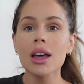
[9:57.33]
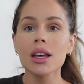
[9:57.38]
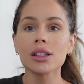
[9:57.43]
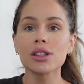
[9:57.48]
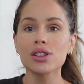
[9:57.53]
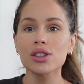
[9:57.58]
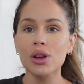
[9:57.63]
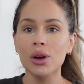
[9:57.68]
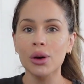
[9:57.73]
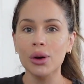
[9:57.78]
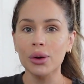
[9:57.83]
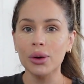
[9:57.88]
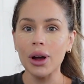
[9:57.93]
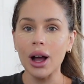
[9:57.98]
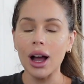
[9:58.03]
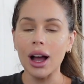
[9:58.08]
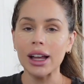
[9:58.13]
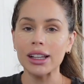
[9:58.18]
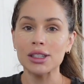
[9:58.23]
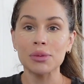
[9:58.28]

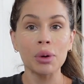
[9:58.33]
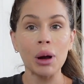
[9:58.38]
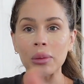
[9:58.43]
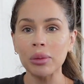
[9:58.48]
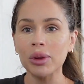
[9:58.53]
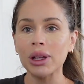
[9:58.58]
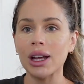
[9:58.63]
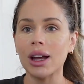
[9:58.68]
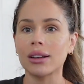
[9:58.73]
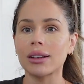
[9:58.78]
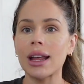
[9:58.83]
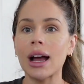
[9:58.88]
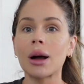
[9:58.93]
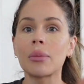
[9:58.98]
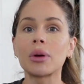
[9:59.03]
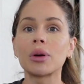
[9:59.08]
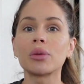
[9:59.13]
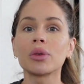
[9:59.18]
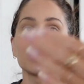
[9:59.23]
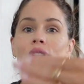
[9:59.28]
so it's probably on now
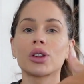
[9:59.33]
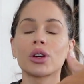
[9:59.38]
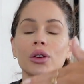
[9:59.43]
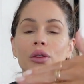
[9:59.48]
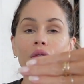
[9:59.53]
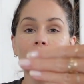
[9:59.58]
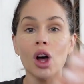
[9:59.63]
but when you're